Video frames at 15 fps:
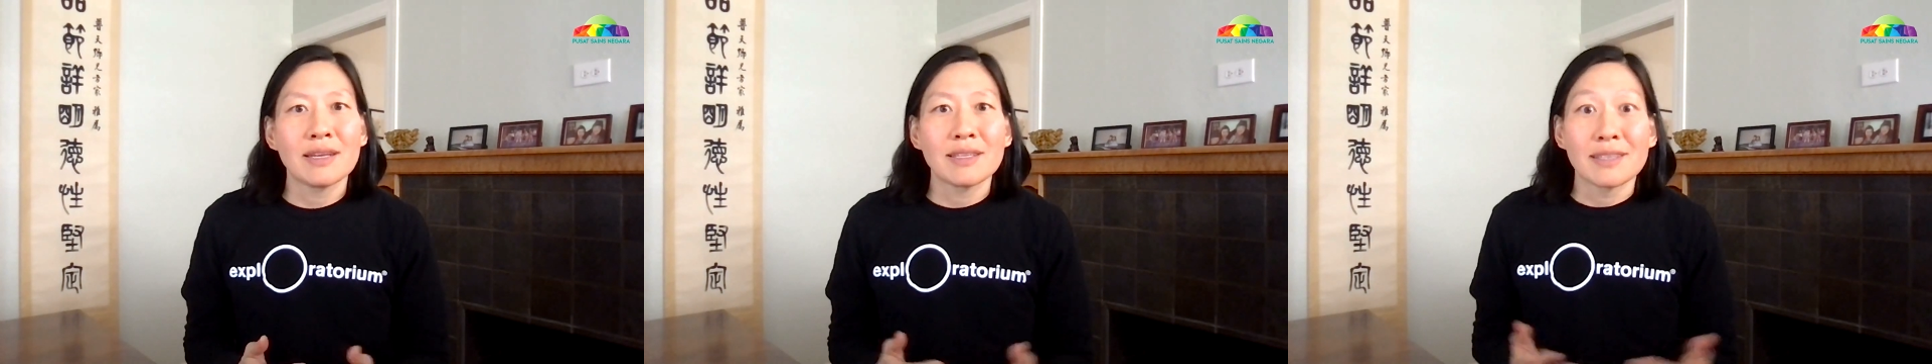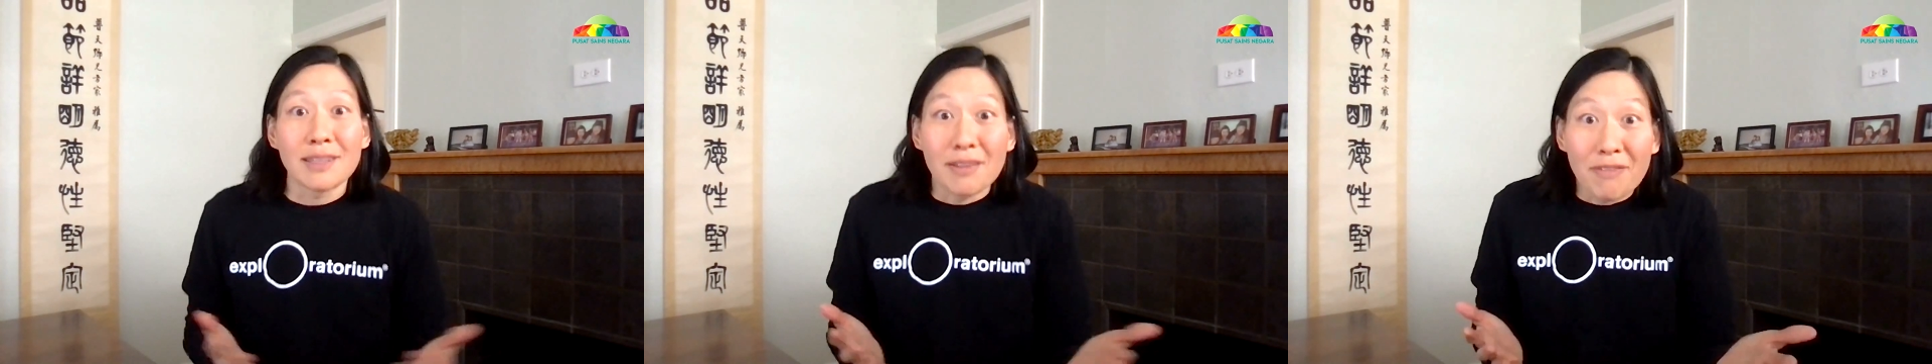
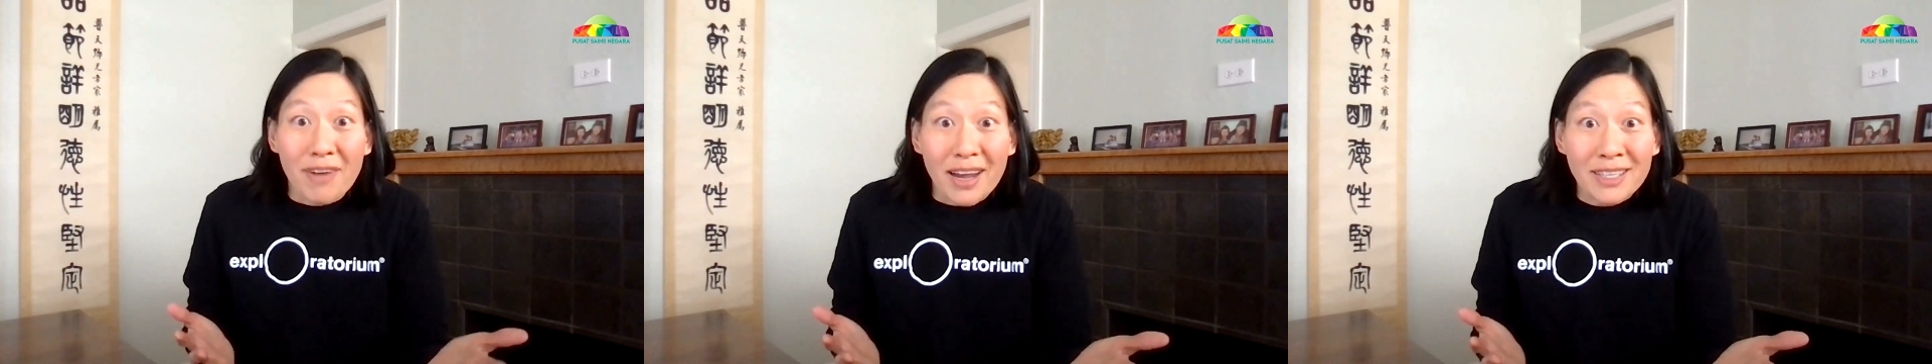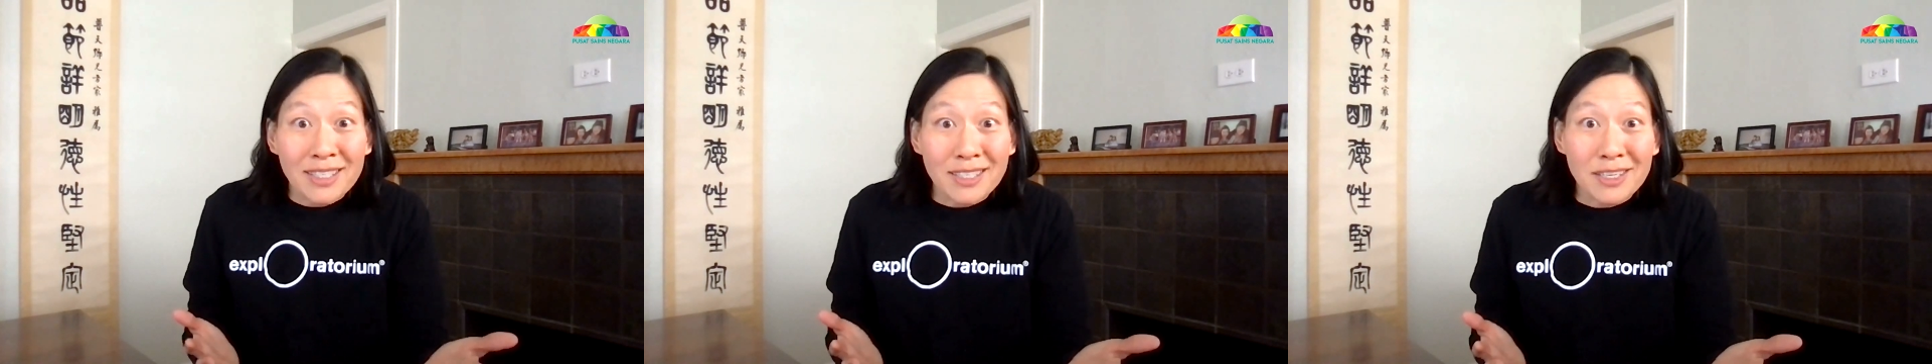Did the
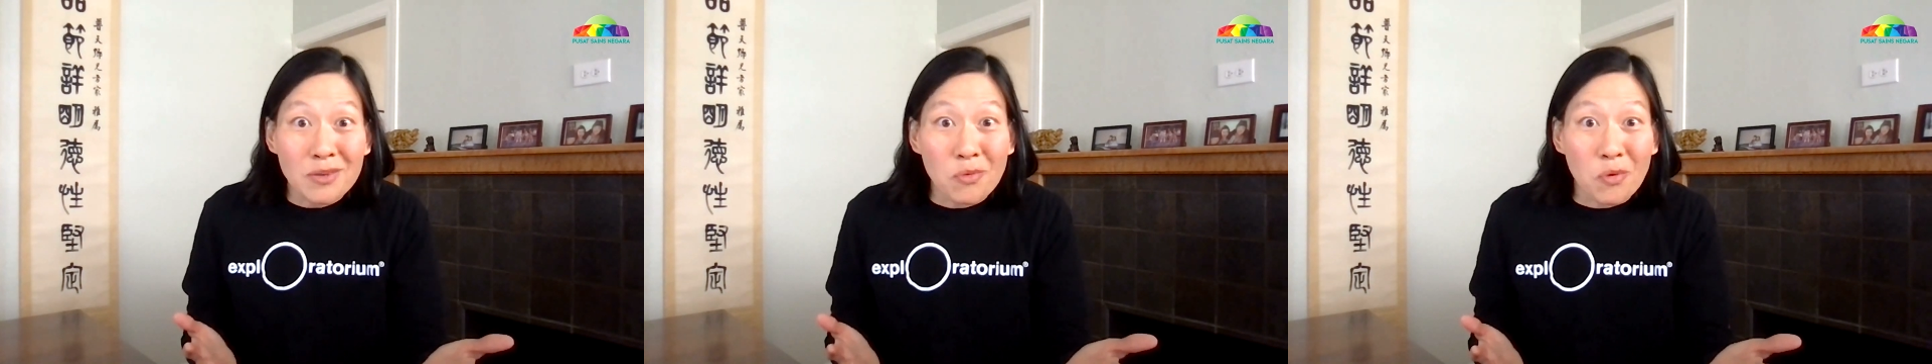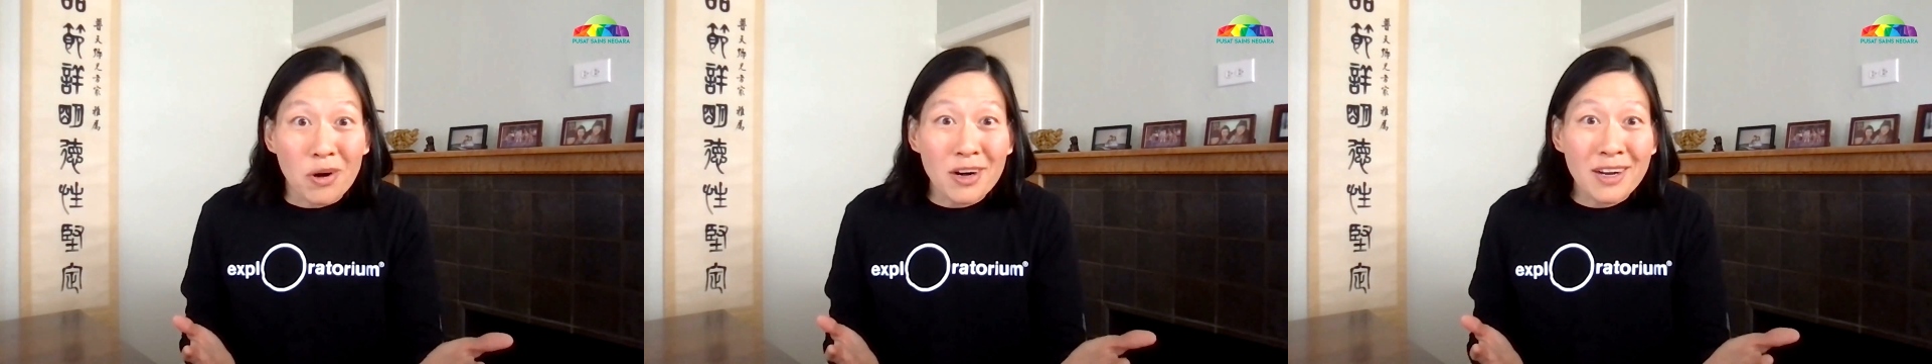
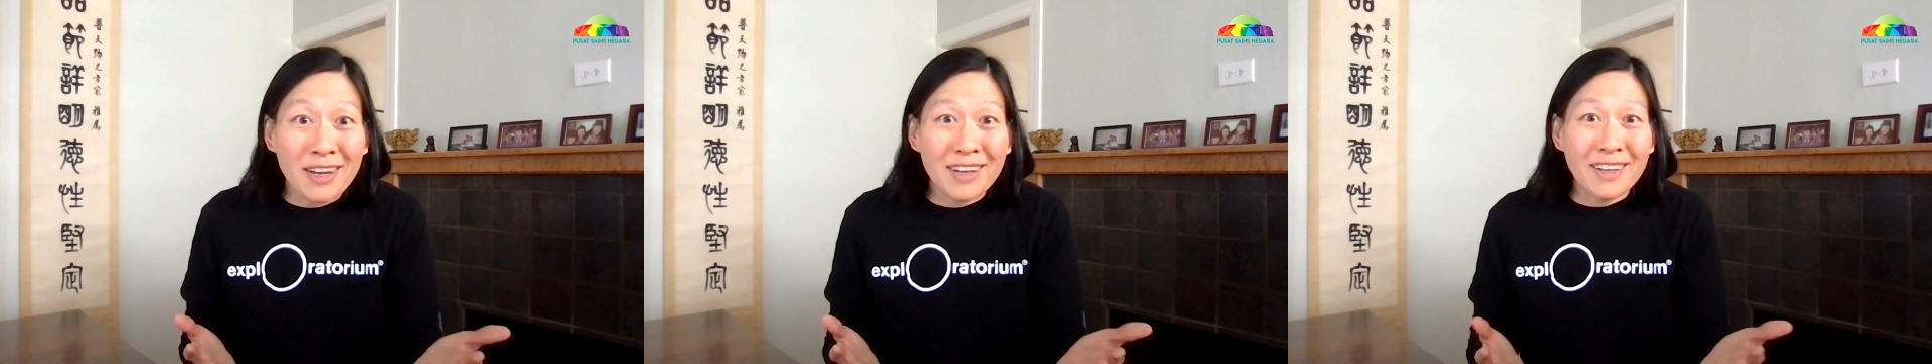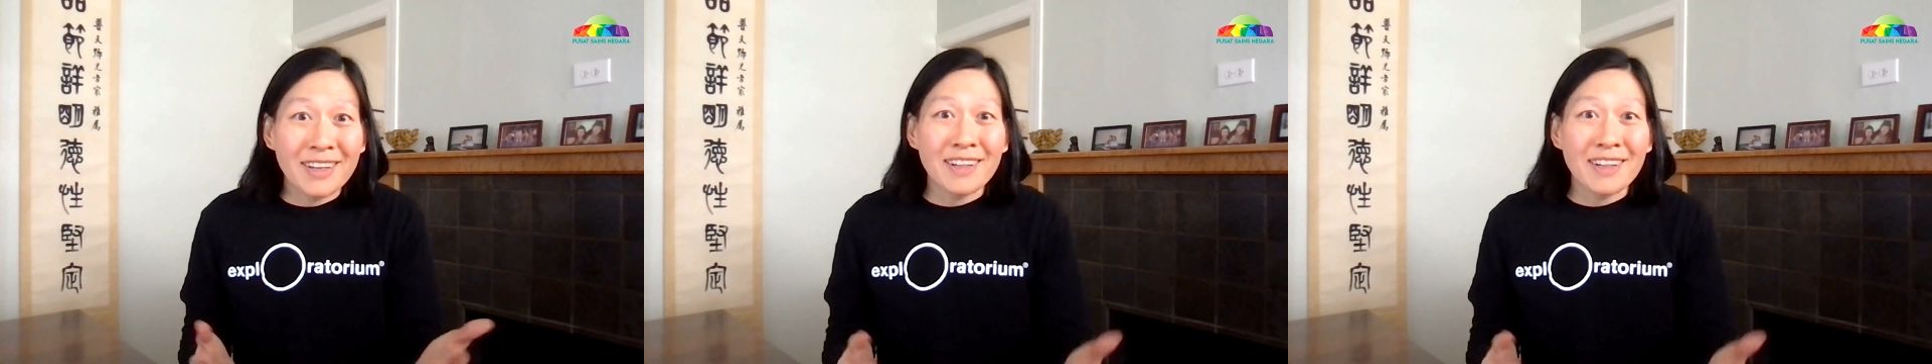vaccine work?